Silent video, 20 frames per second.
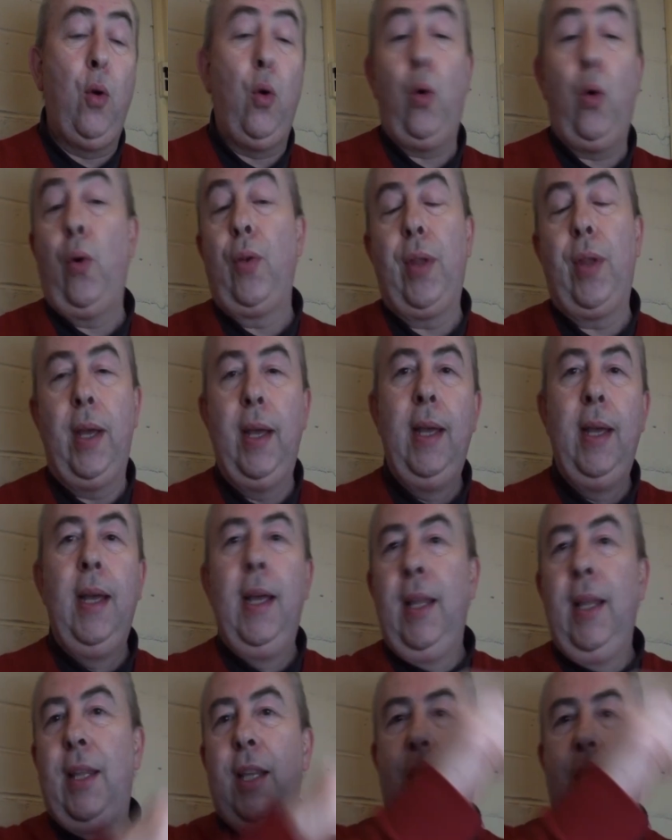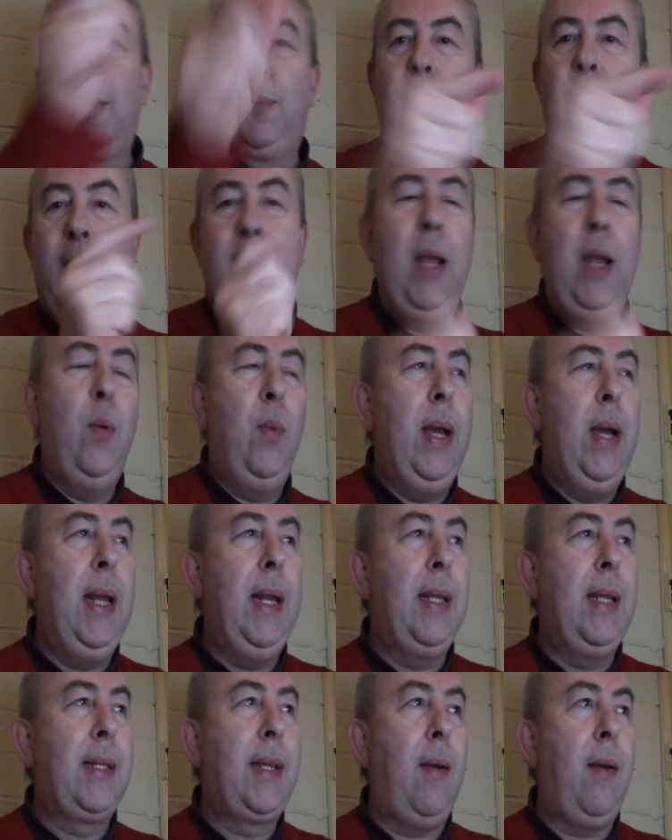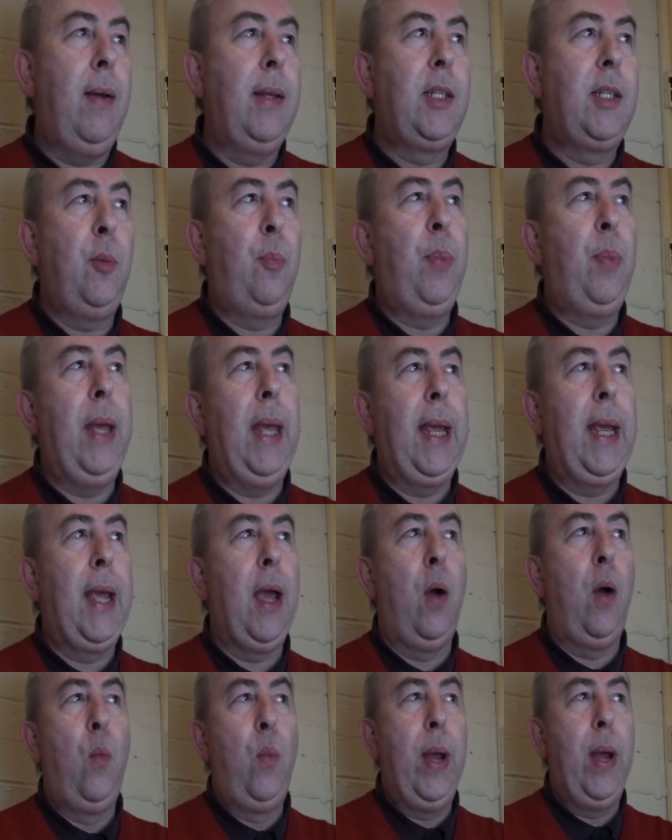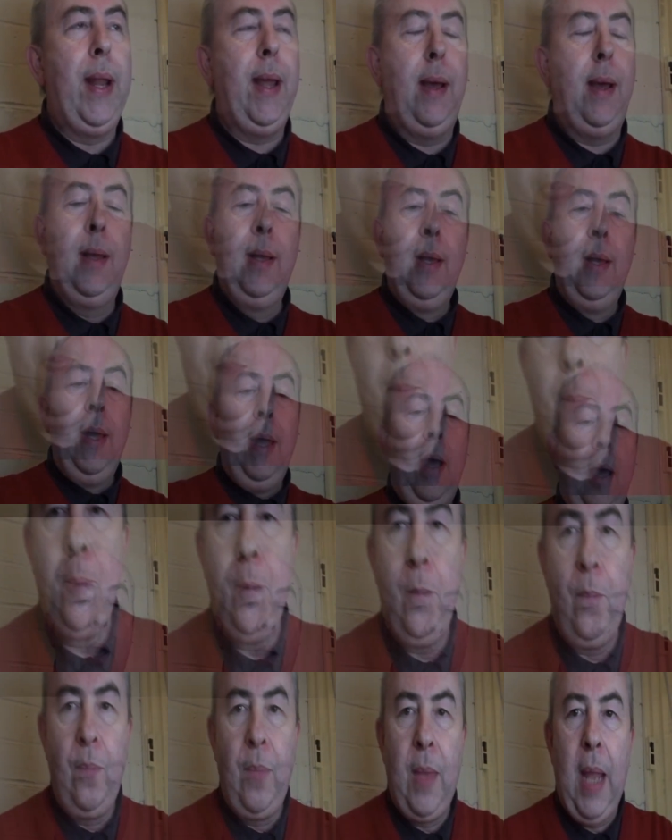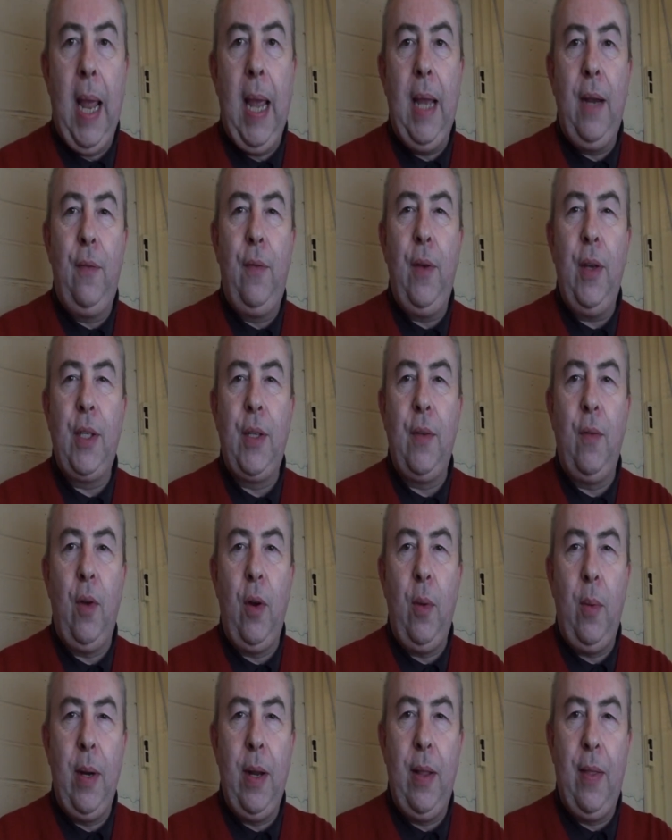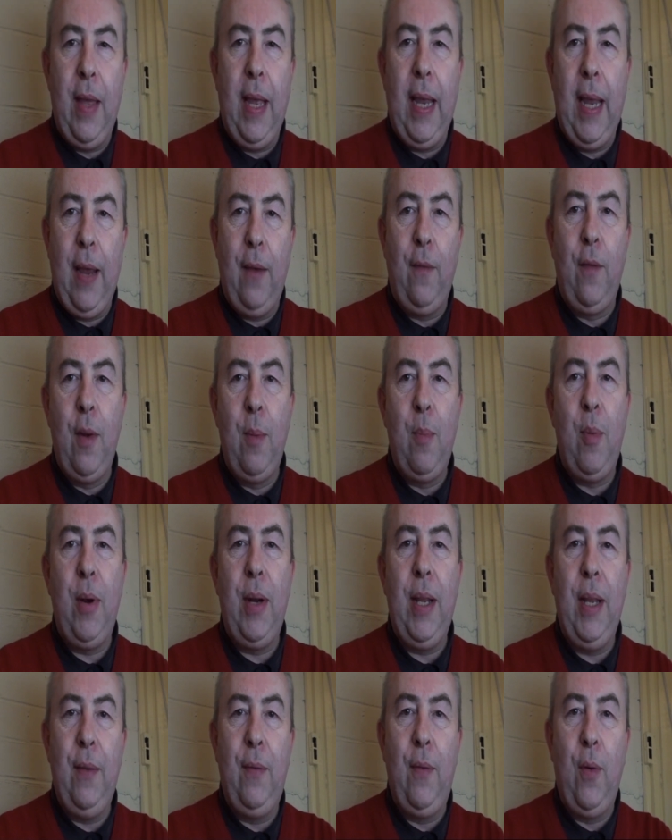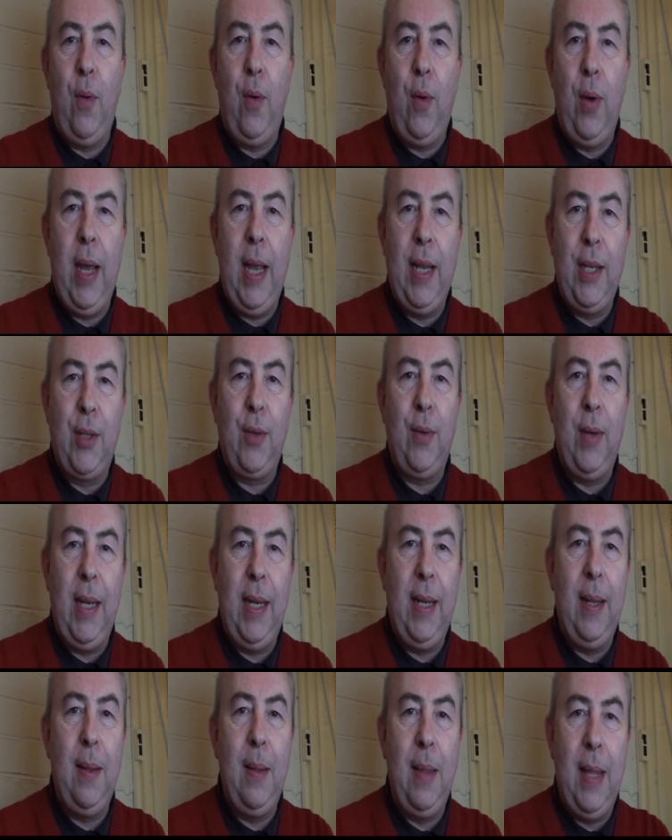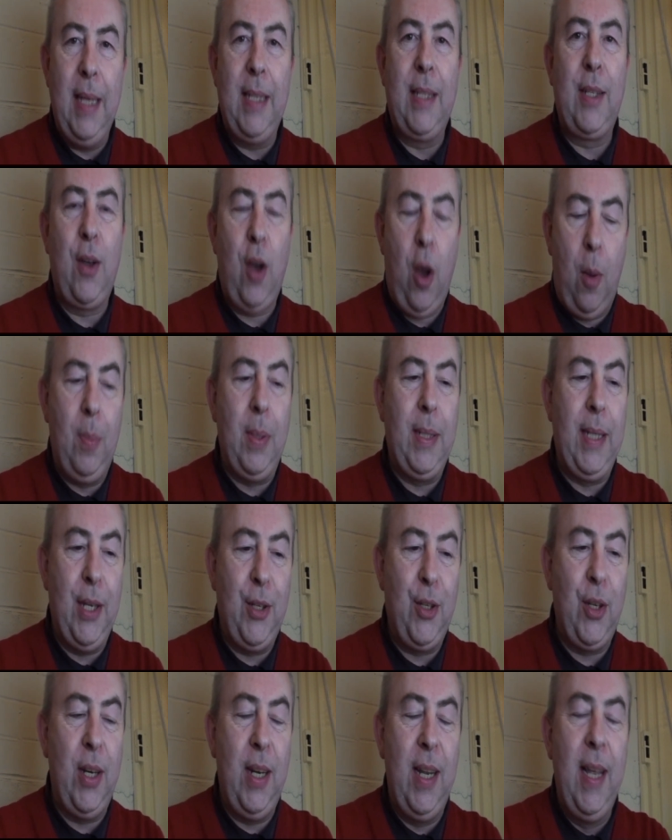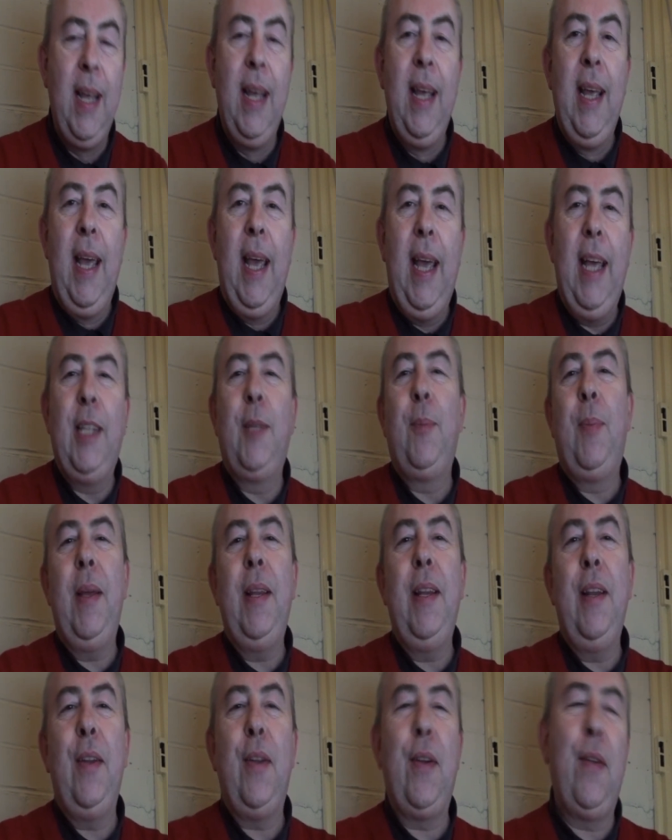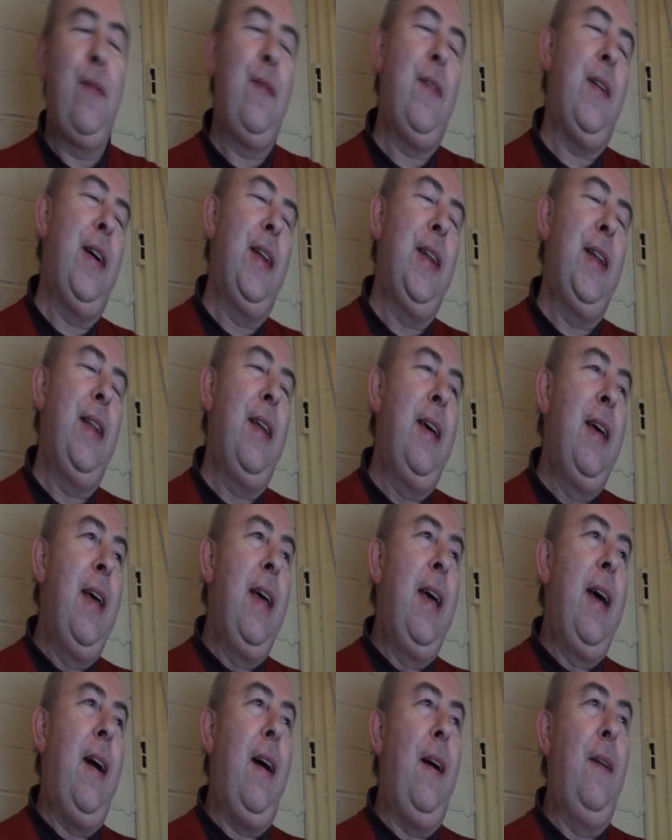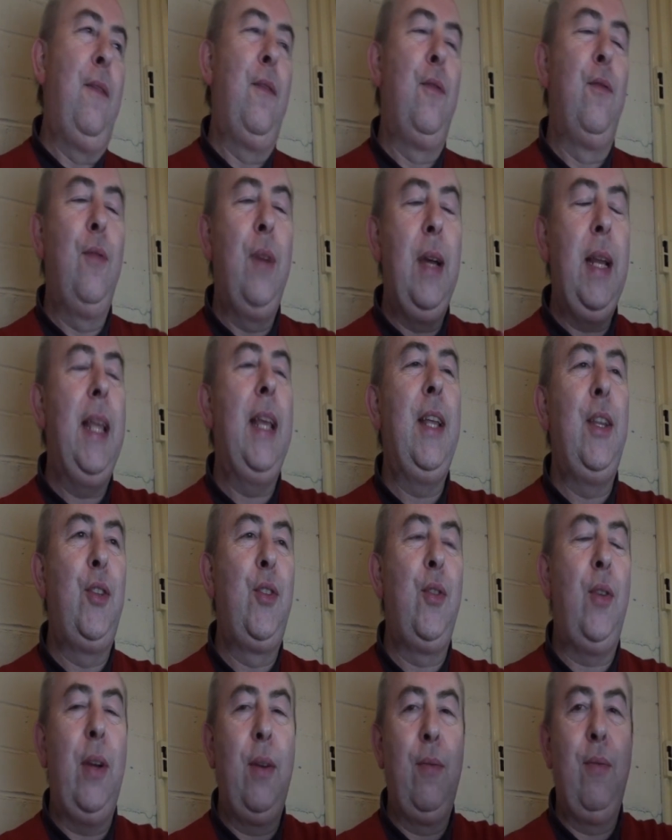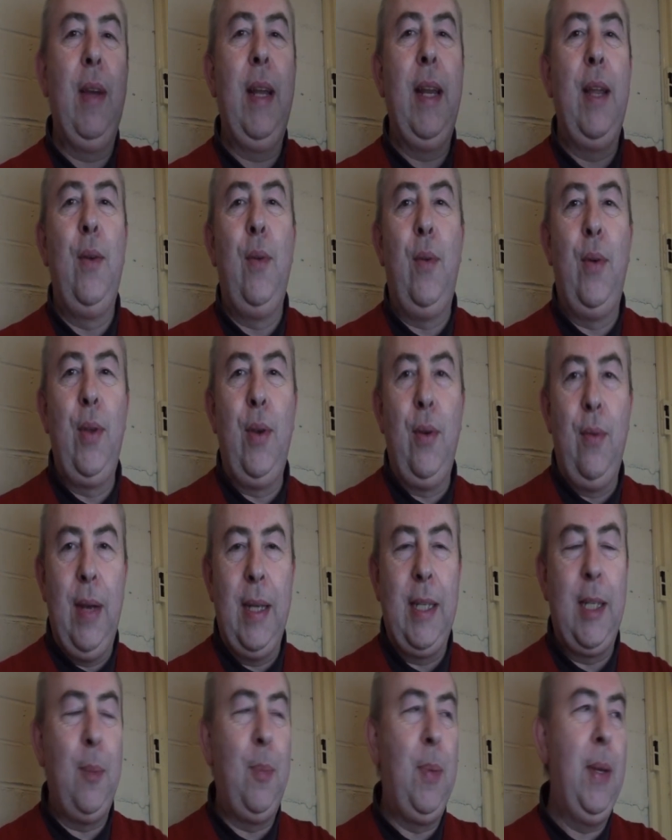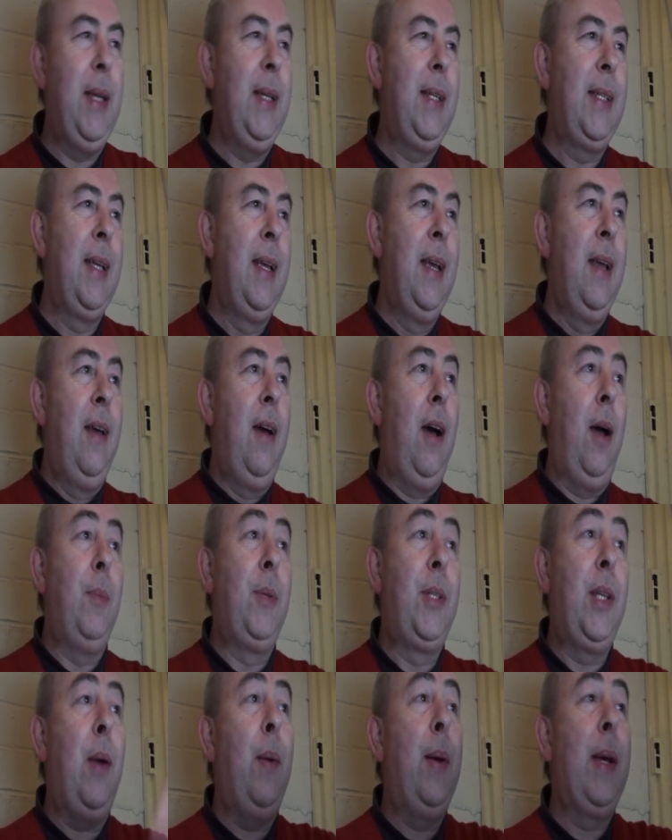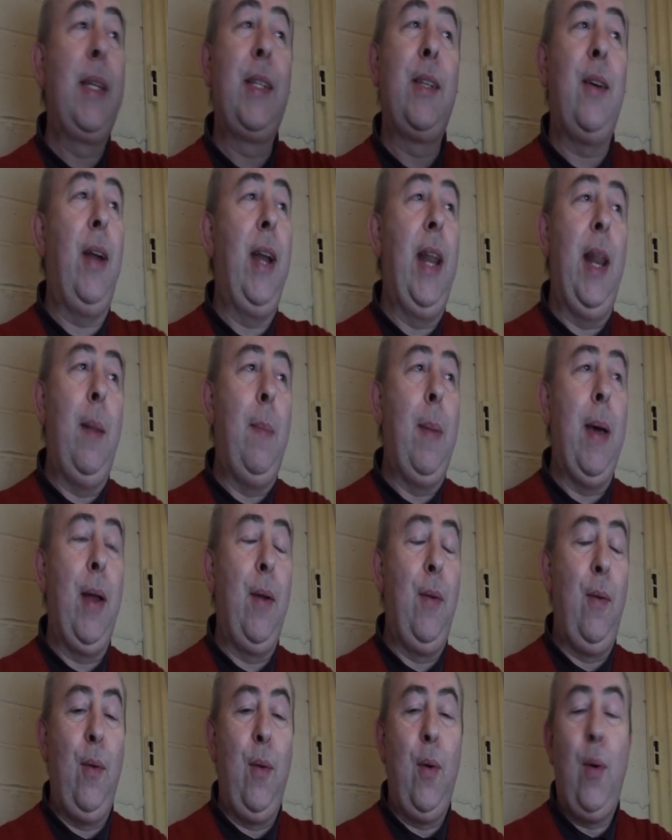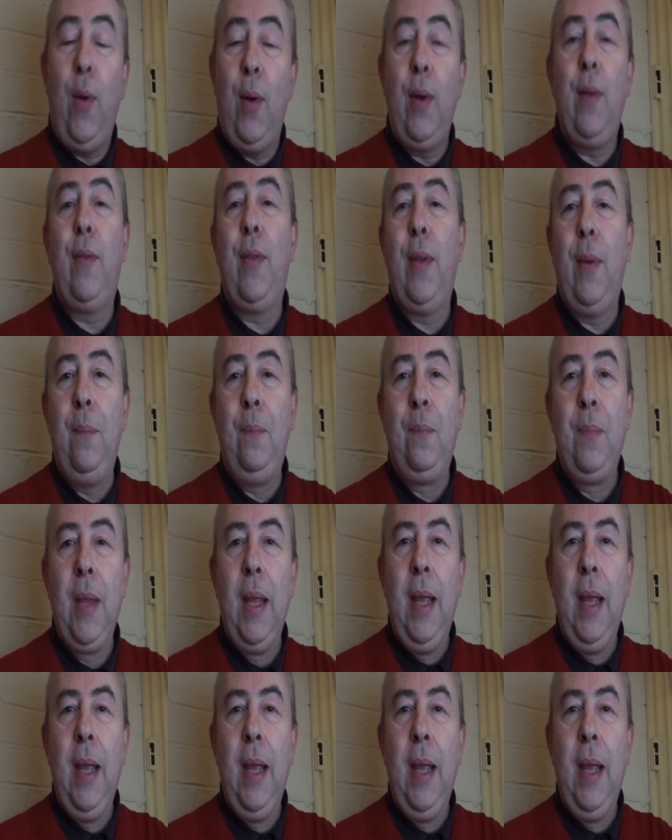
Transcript: or the spinning wheel is going to pick a winner. And first of all I want to thank everybody for entering this competition. It's been a lot of fun. I've really enjoyed reading all your recipes. I'm so excited about all of them,